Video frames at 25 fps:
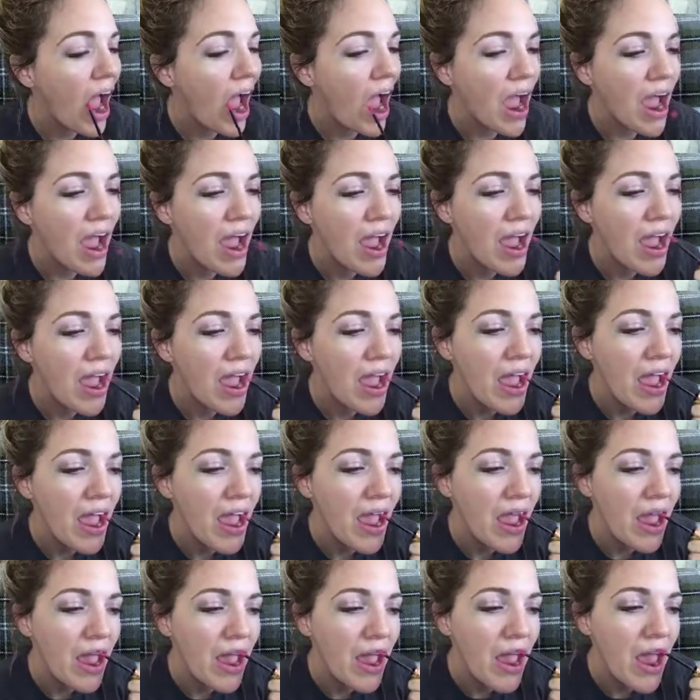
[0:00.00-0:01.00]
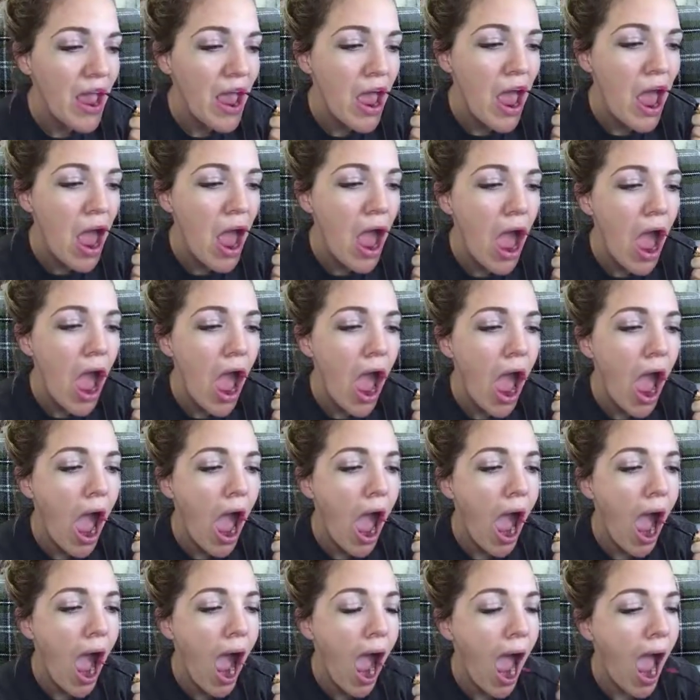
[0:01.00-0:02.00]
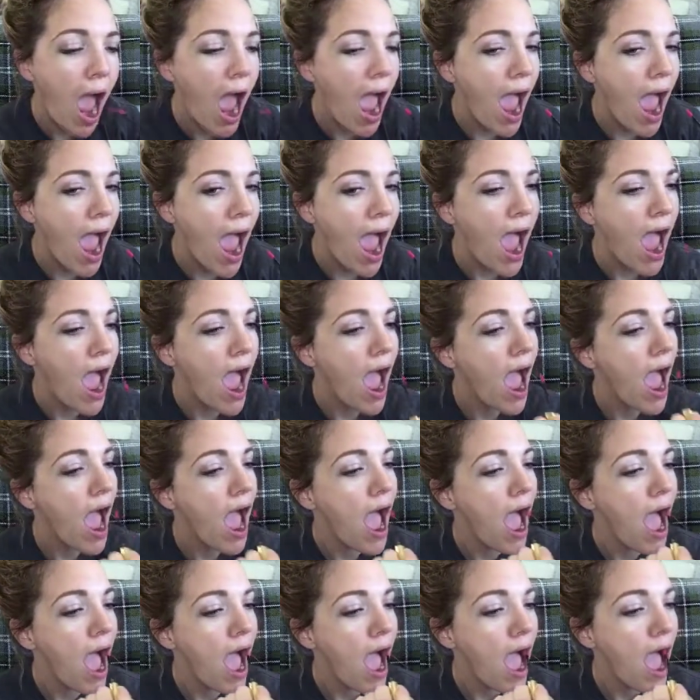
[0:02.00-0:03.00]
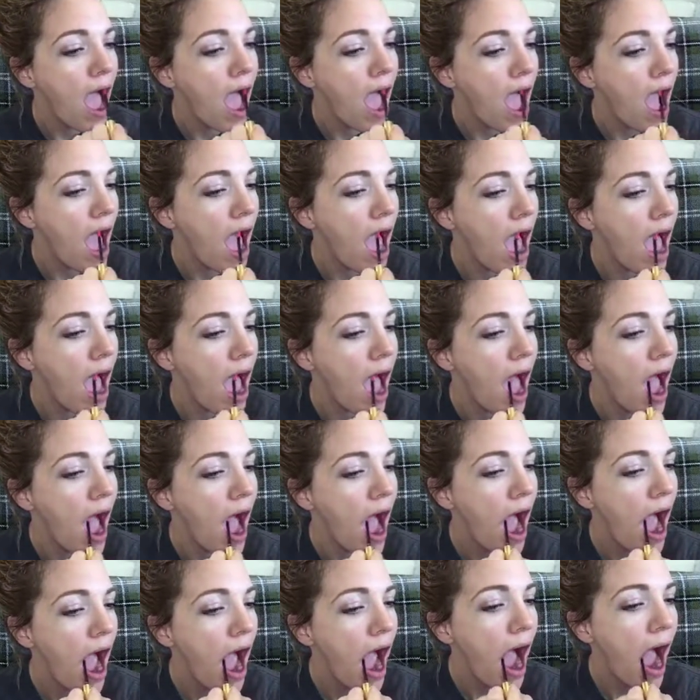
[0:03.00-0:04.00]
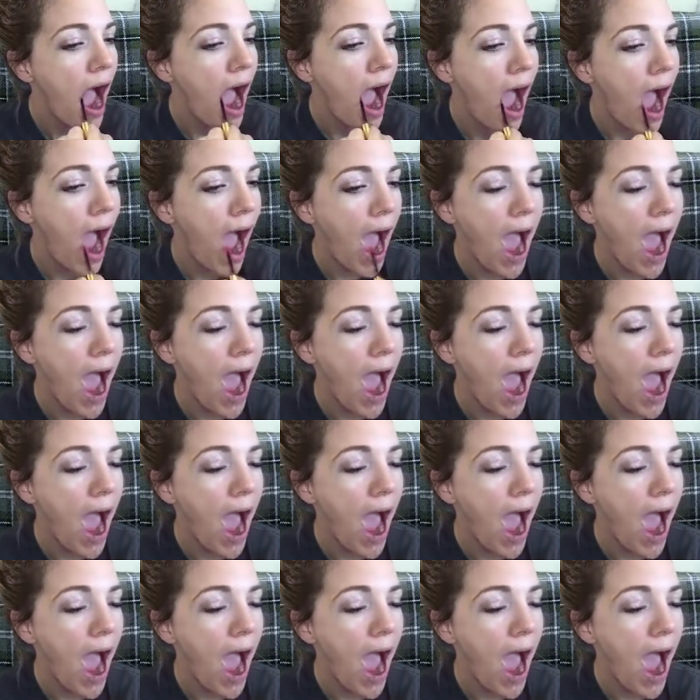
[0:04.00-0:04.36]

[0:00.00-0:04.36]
Nothing is said.